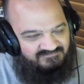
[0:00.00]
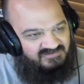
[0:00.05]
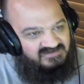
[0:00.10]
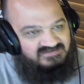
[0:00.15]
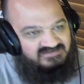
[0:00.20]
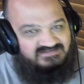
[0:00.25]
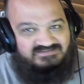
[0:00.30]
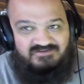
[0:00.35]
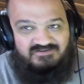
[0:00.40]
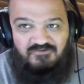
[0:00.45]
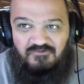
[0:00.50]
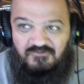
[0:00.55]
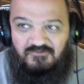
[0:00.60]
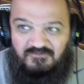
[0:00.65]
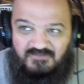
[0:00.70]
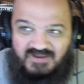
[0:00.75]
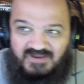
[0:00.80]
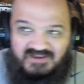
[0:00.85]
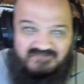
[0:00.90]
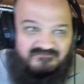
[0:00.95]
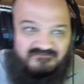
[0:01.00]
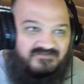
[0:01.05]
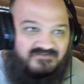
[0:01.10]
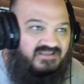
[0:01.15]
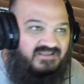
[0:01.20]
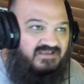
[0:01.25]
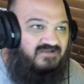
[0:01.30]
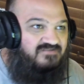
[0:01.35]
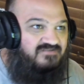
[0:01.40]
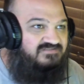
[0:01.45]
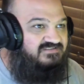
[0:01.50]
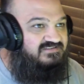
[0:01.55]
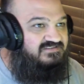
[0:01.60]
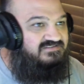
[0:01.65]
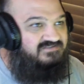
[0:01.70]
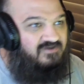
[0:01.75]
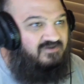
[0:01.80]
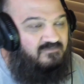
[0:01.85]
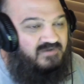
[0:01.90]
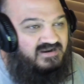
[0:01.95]
done so many videos in
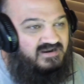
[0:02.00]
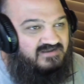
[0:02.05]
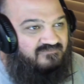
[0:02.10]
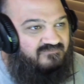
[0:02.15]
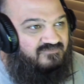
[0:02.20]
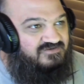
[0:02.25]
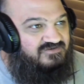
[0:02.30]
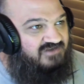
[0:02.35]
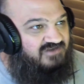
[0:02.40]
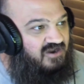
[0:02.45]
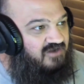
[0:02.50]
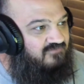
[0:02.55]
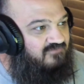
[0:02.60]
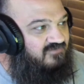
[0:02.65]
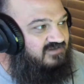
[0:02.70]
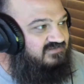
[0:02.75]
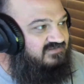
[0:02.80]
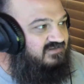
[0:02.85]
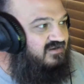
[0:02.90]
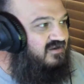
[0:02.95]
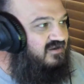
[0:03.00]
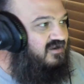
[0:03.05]
so many different genres.